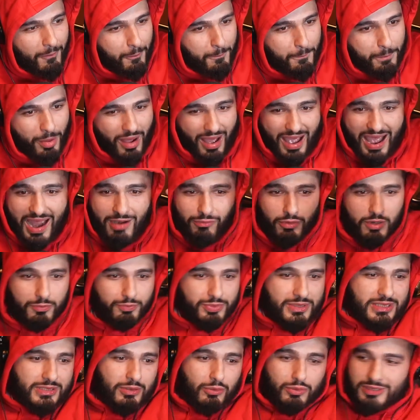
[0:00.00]

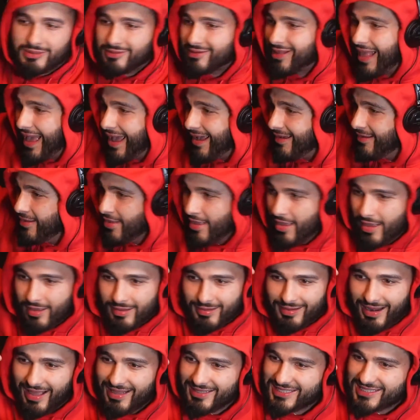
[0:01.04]
Arabs or
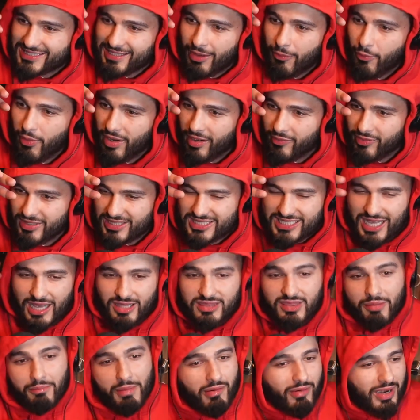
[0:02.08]
like somewhere in South
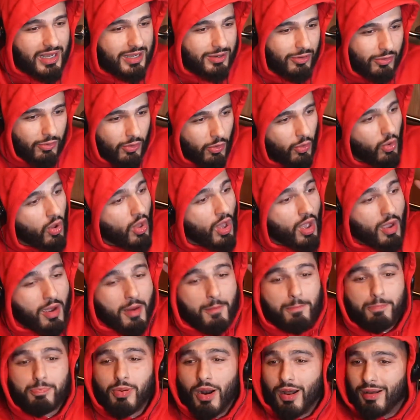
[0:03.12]
America or
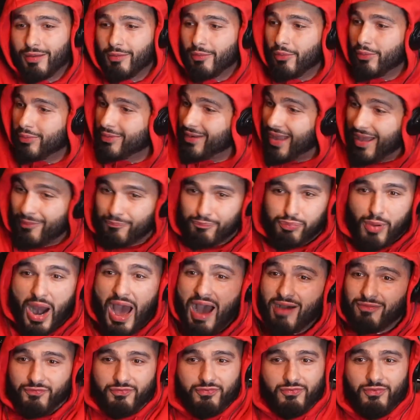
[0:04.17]

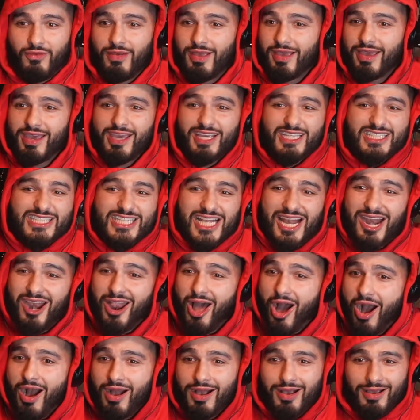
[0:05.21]
bruv, it's
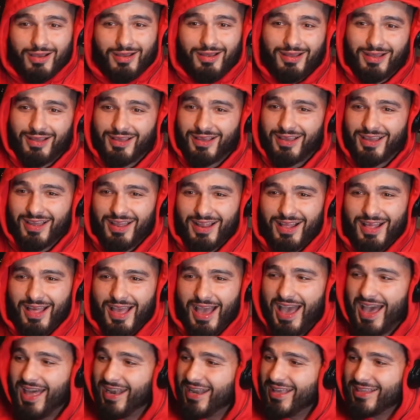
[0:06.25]
long.
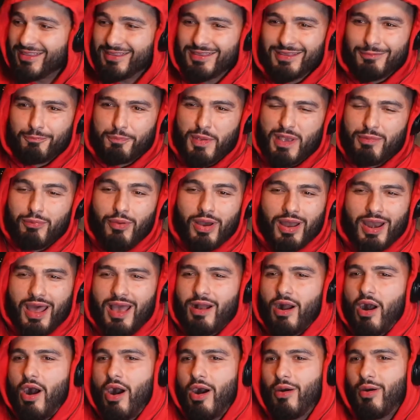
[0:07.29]
And then people are like,
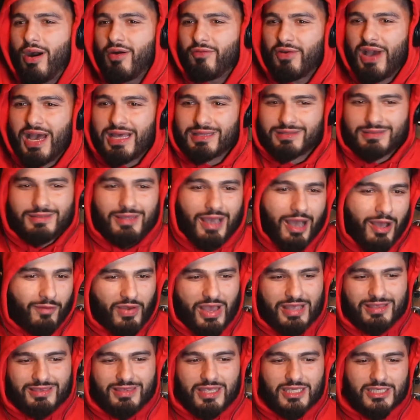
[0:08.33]
oh, I've
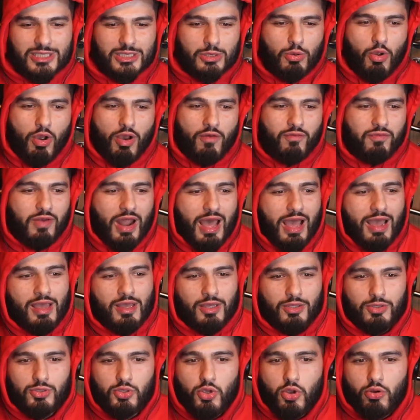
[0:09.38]
had this sort of like
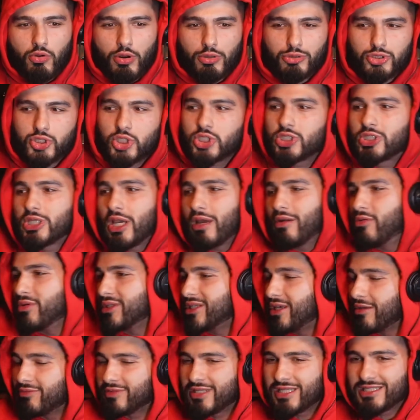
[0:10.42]

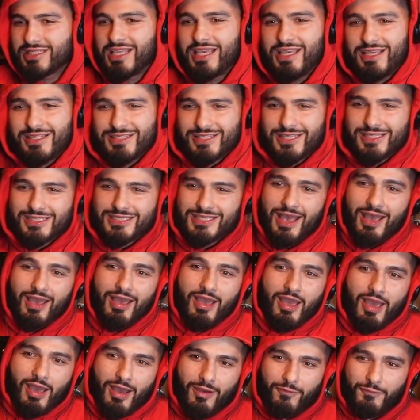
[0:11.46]
neurodegenerative disease that's like
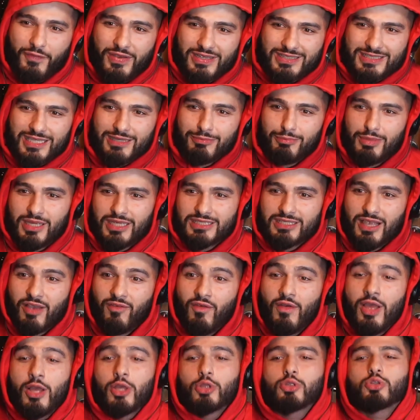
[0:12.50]
affected me and
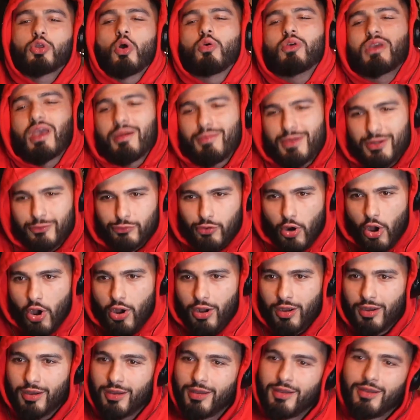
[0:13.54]
stuff. Don't get me
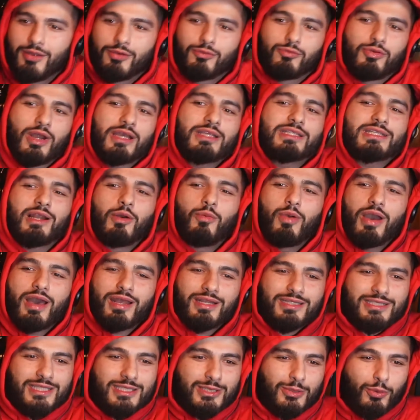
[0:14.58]
wrong, raising
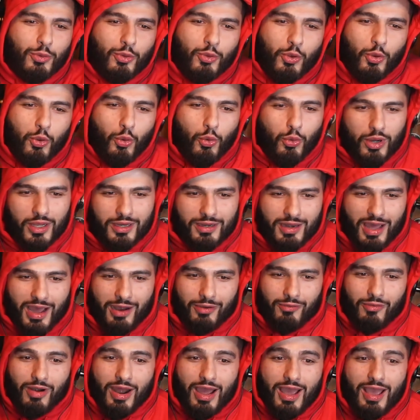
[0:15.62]
awareness is all cool and
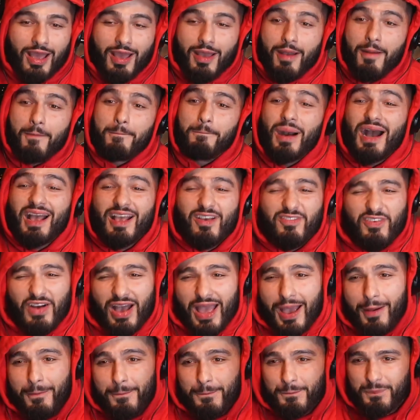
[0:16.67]
that, right? But if I
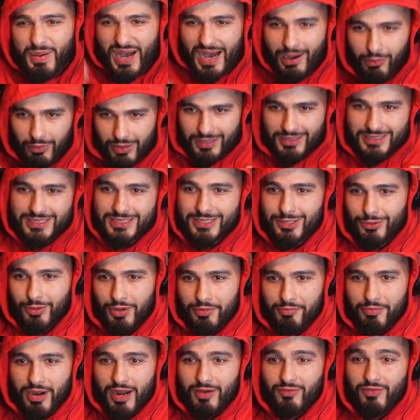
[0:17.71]
am powerless to
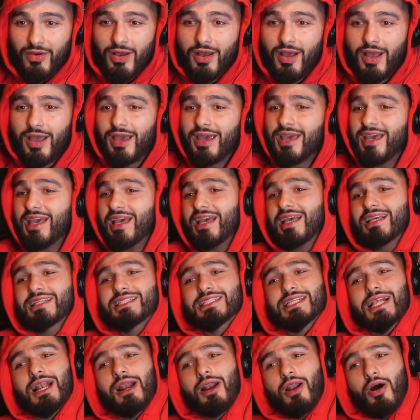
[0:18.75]
it, bruv,
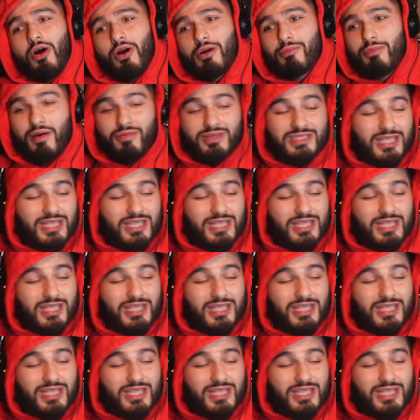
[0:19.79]
it's long, bruv.